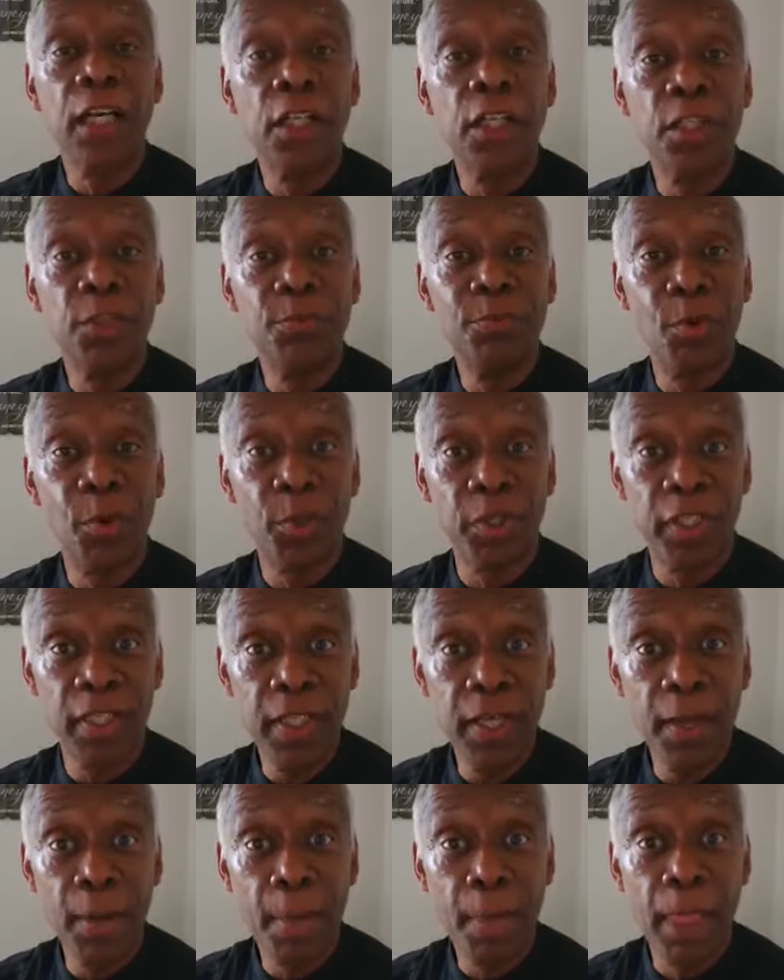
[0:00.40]
Good
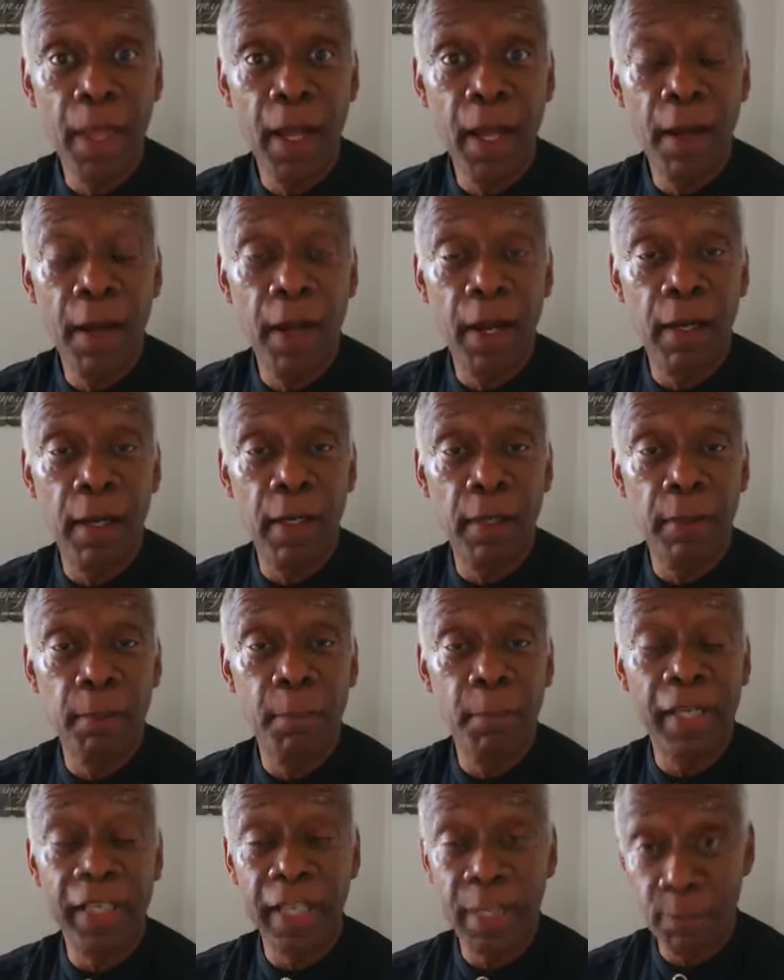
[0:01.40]
morning.
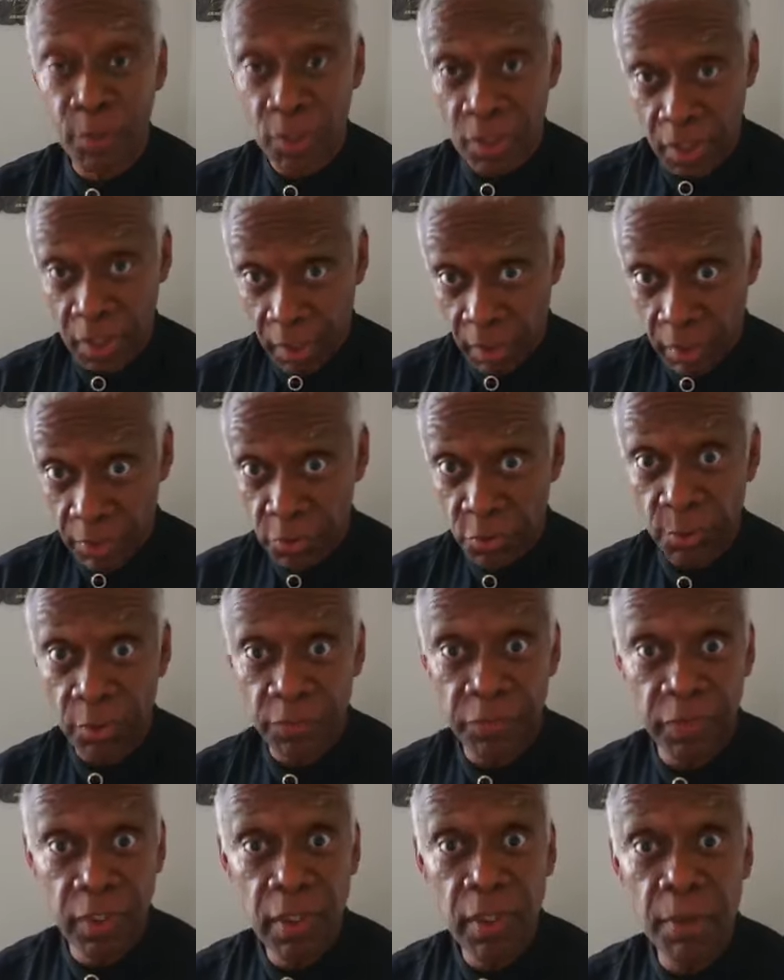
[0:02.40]
My name is Douglas
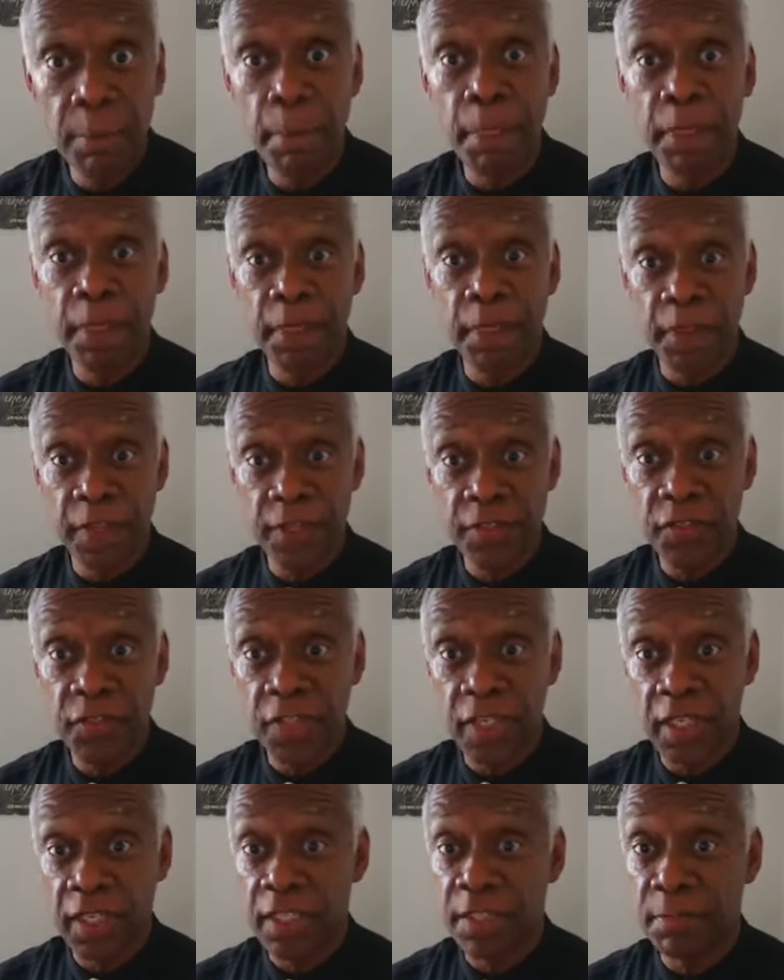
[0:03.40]
Griffin. This
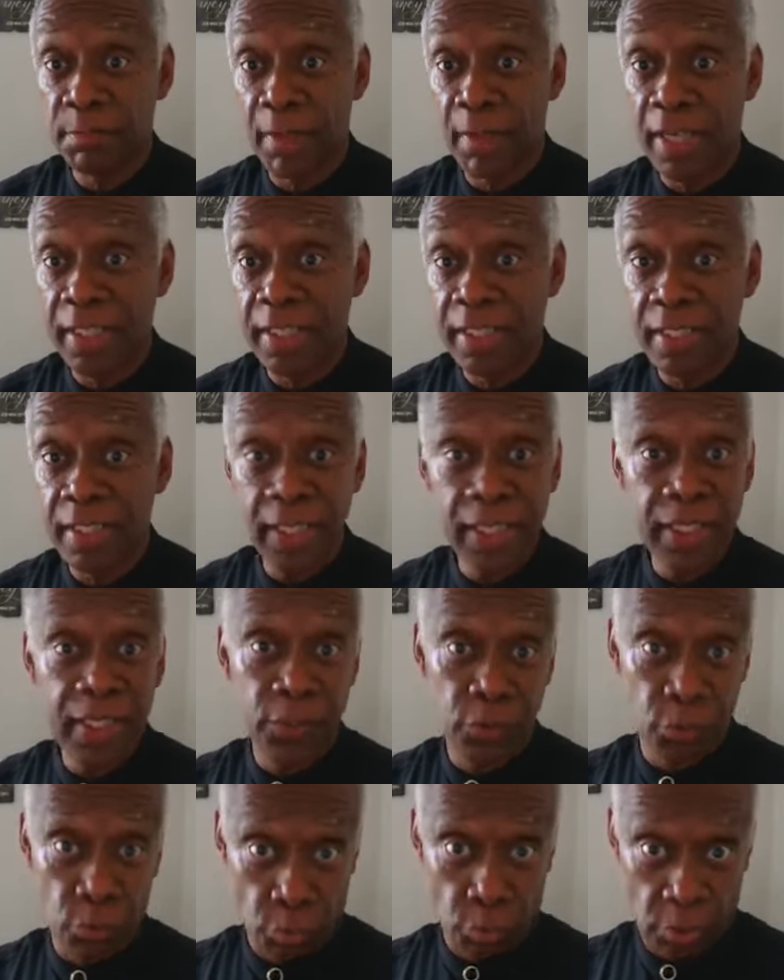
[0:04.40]
is my Sunday
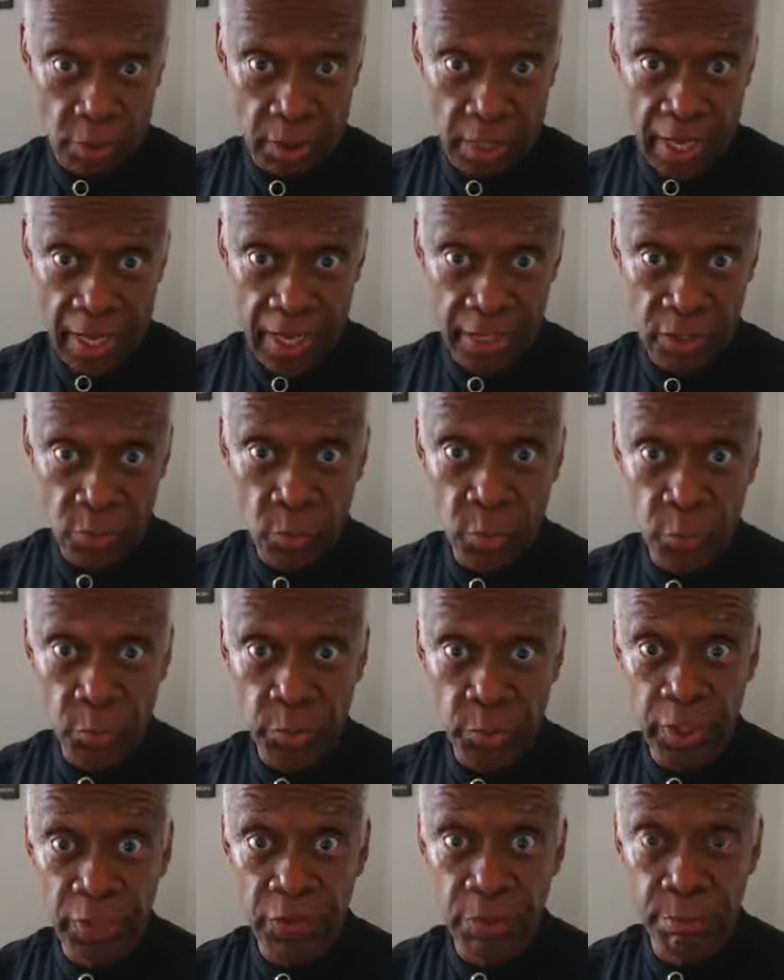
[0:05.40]
school class where
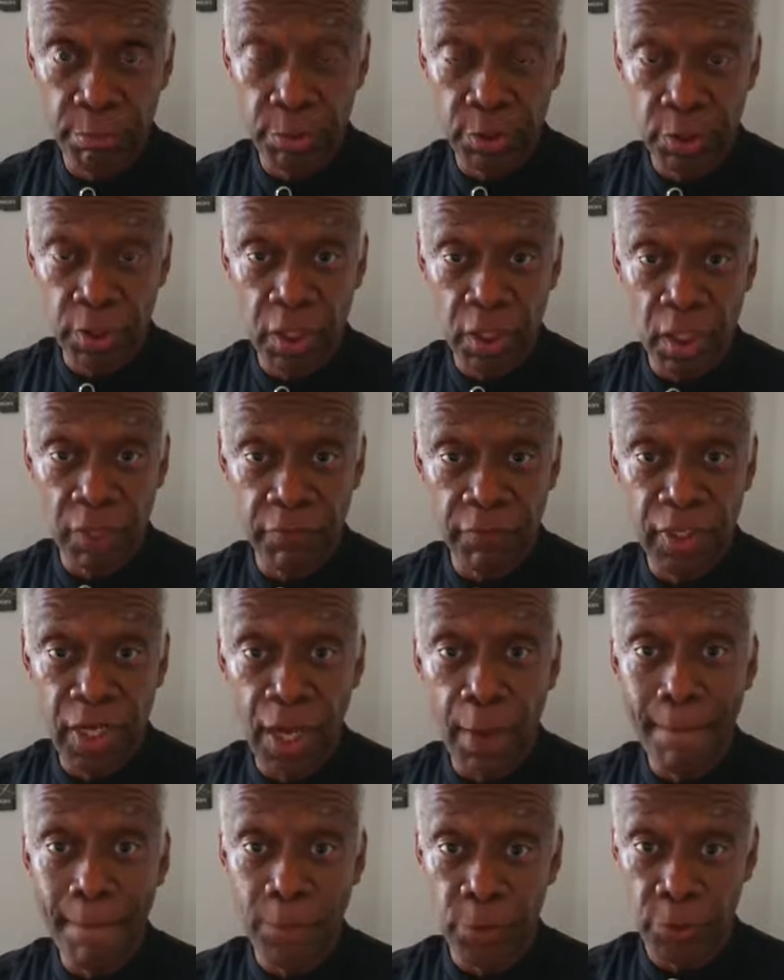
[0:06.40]
we're in the book of
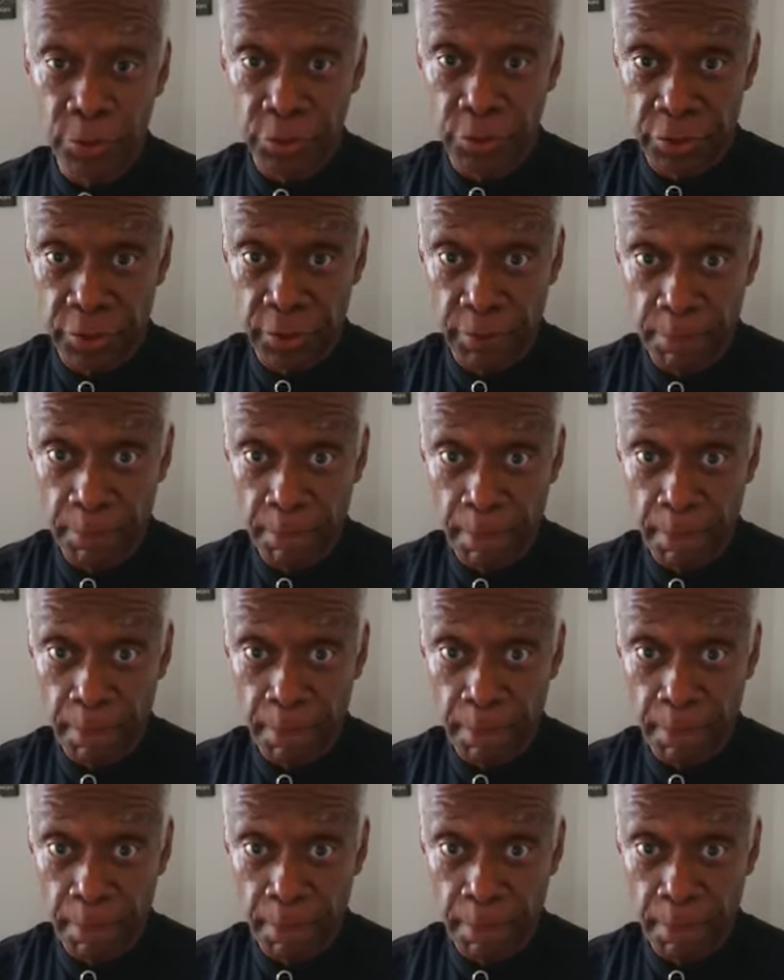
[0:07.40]
Numbers.